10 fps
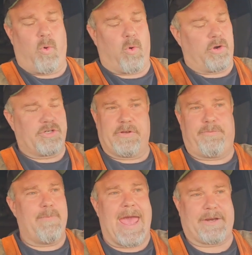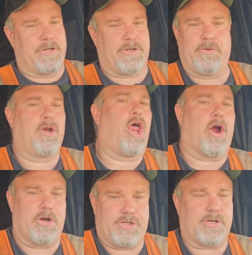orders of magnitude
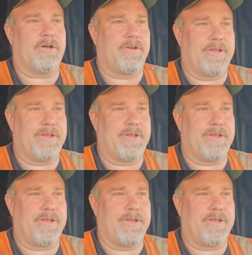larger